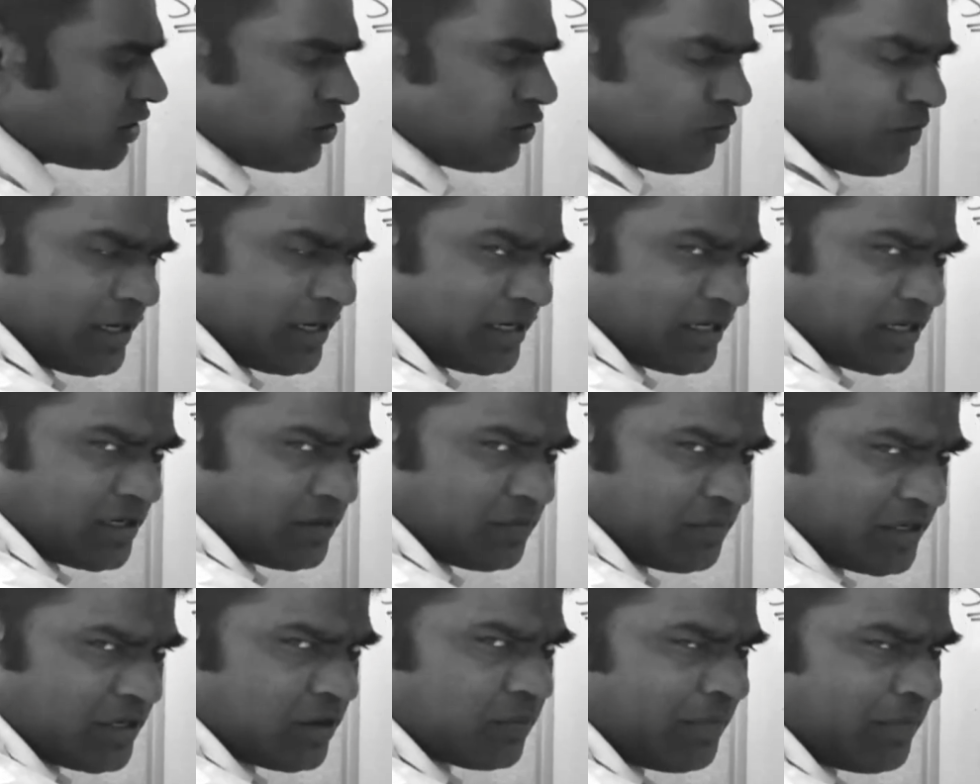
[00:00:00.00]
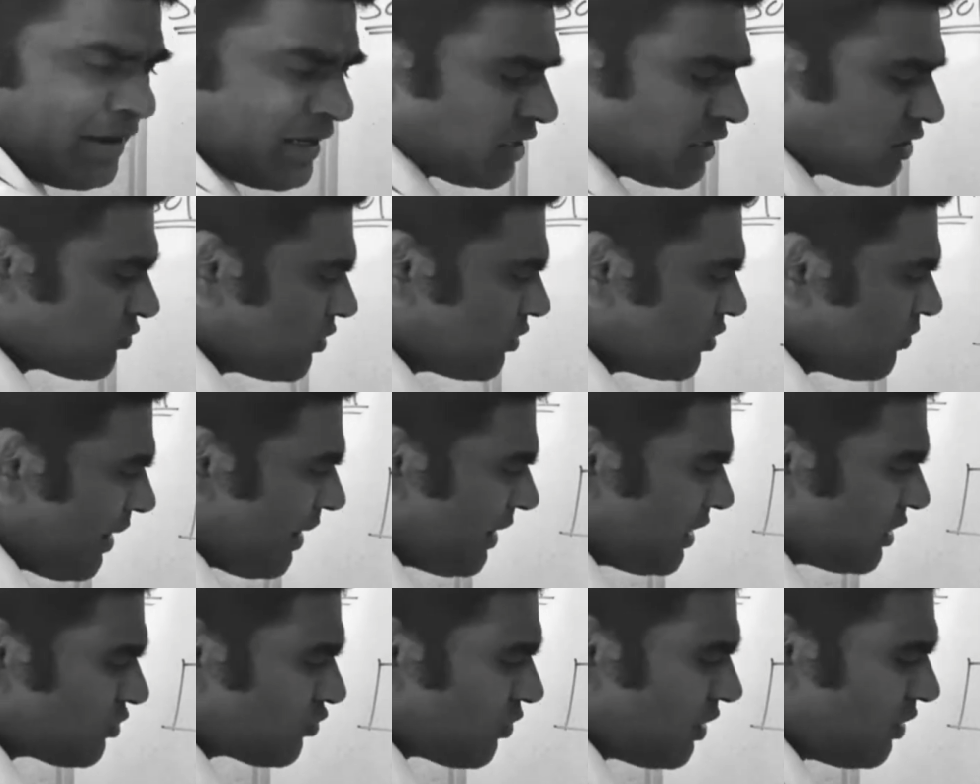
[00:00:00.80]
numerator and become minus 1,
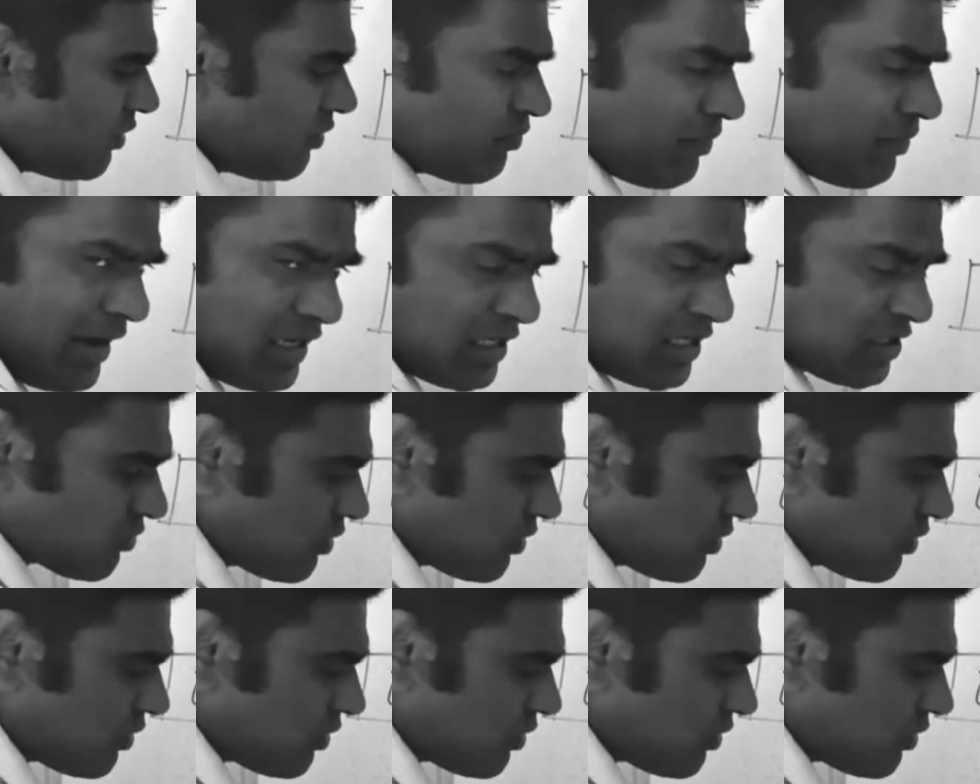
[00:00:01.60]
minus 1, minus